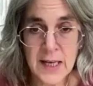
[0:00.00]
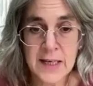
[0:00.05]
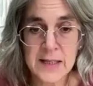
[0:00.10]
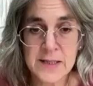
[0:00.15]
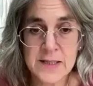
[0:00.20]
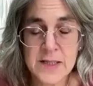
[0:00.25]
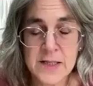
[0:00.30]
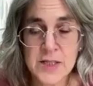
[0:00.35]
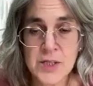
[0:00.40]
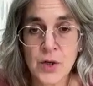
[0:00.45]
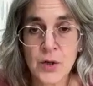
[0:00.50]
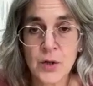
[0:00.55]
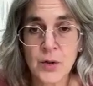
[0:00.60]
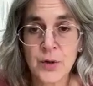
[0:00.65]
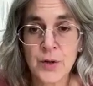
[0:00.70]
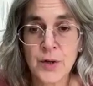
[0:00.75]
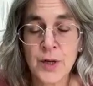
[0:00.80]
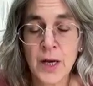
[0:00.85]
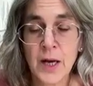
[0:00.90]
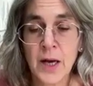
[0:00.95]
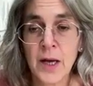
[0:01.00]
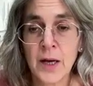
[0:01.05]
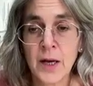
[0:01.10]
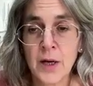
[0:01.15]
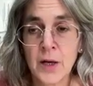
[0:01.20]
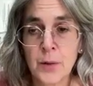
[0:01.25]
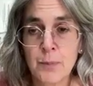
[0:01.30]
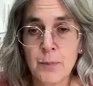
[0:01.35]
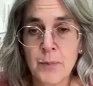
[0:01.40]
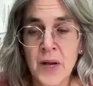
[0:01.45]
it's on
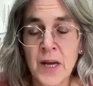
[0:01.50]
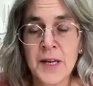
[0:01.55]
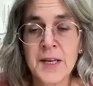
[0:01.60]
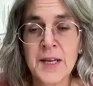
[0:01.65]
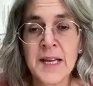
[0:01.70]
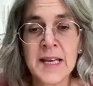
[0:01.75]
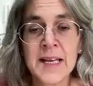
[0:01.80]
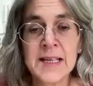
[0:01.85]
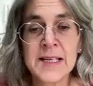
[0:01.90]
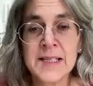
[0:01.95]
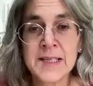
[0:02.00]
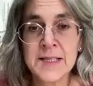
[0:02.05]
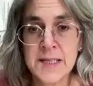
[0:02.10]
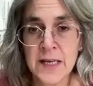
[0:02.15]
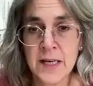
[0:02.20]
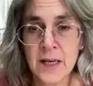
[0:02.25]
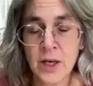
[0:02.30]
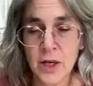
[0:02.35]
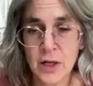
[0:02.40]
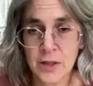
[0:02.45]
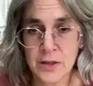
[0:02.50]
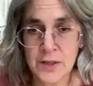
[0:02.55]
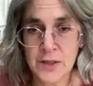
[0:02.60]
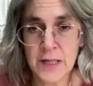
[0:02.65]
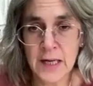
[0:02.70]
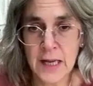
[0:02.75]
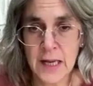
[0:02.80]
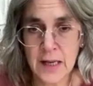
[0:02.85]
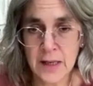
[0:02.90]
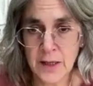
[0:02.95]
an easy cut
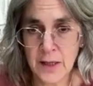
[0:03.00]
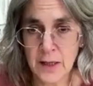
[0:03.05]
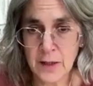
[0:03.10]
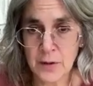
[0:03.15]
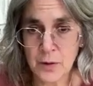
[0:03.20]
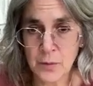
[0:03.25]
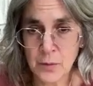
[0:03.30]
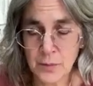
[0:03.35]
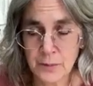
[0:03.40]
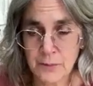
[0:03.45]
lino.